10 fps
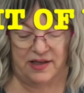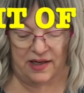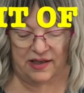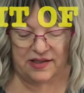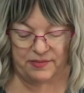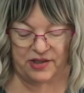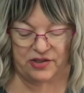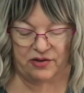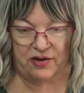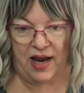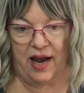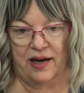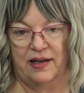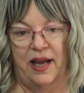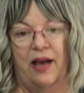is Mr.
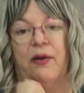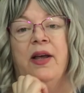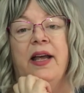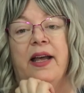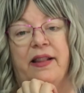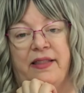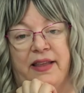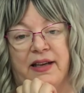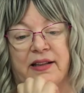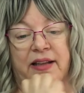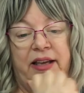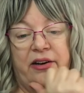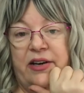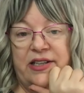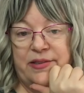Act Now and Think
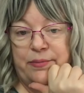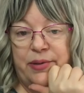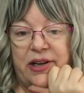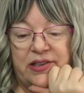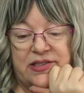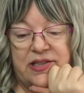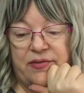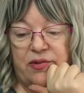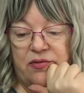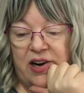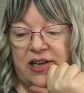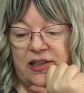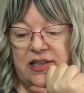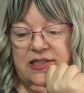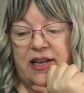Later. He's impulsive and
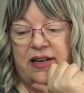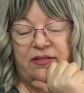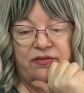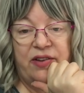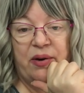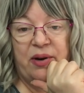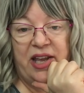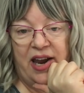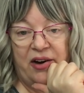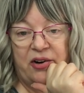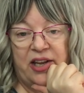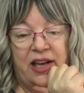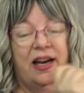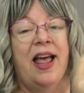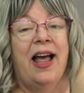reckless and very
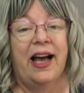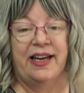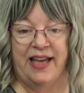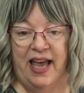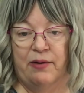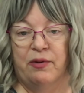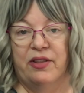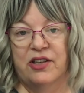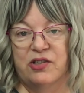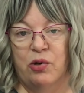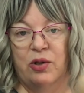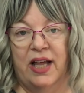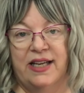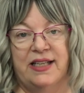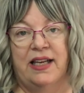arrogant. Again, with this whole
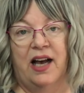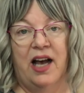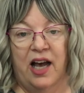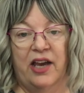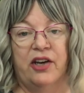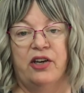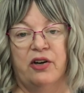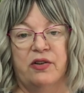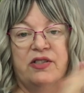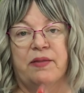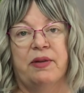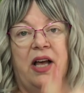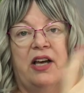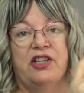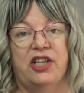idea, high on your own
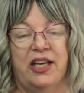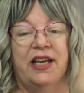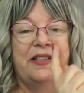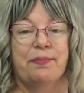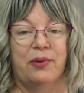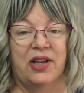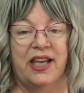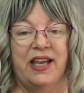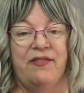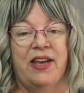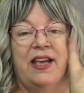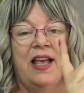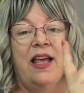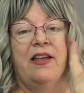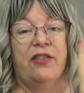supply. She is believing
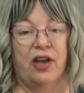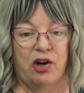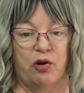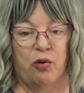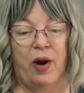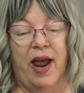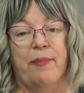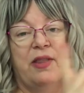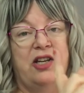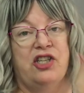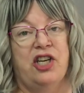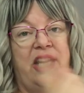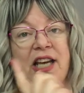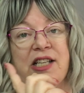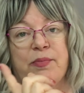the crap that
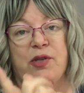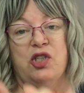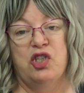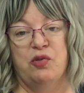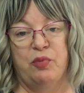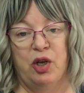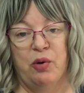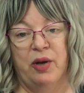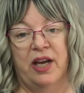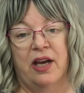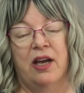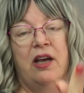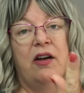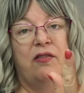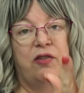she has been spewing
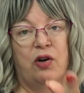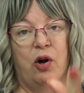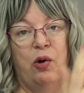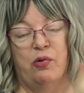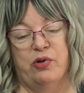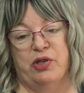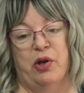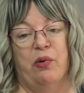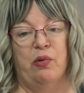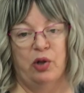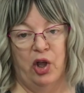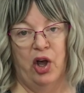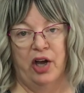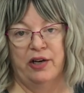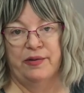for oh so
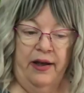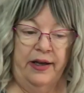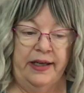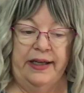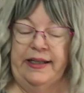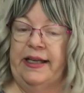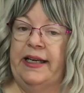long. On